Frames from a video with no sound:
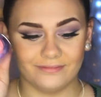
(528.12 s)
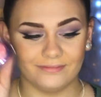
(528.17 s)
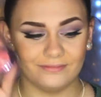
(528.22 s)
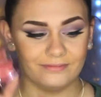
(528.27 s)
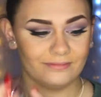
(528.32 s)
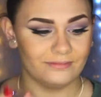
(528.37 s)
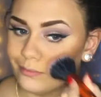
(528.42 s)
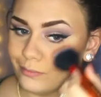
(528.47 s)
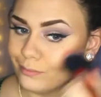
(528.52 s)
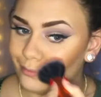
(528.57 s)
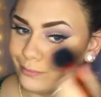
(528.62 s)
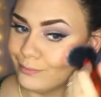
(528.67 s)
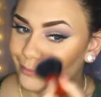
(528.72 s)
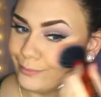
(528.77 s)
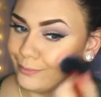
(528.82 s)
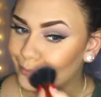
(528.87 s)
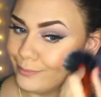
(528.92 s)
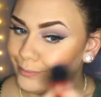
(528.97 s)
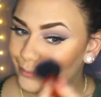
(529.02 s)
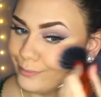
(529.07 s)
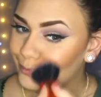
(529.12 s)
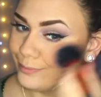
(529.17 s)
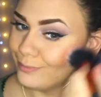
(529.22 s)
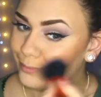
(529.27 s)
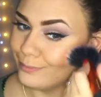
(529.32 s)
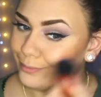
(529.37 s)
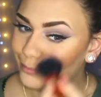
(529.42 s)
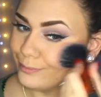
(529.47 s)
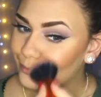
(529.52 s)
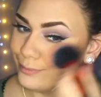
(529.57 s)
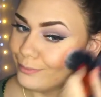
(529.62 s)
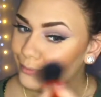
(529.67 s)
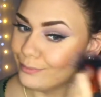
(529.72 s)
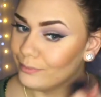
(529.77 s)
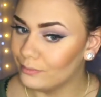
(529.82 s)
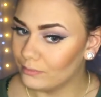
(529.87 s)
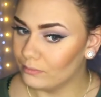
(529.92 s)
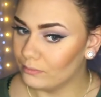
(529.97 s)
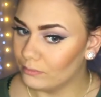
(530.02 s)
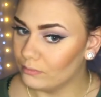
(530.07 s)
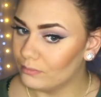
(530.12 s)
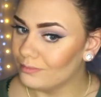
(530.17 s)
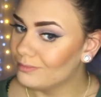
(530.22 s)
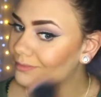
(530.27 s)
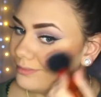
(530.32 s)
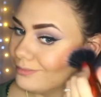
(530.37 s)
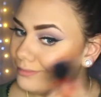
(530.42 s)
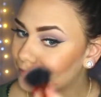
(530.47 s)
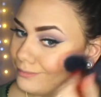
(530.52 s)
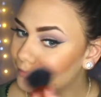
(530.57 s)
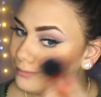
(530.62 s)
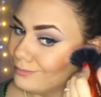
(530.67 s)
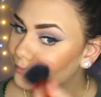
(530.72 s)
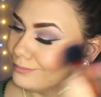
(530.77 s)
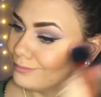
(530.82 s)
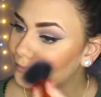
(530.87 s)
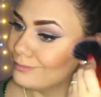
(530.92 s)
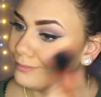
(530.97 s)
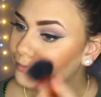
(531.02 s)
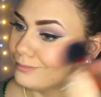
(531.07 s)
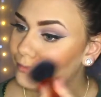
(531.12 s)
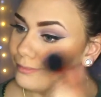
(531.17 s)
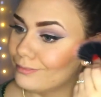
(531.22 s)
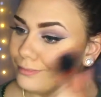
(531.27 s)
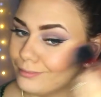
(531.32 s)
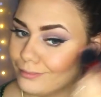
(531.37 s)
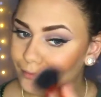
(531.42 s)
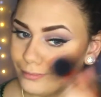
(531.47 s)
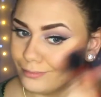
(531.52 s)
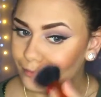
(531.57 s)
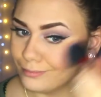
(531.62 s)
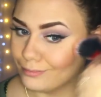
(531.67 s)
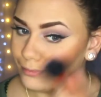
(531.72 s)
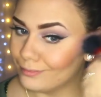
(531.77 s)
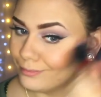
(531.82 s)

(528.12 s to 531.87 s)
And then we're going to blush our cheeks and pout because we're a model.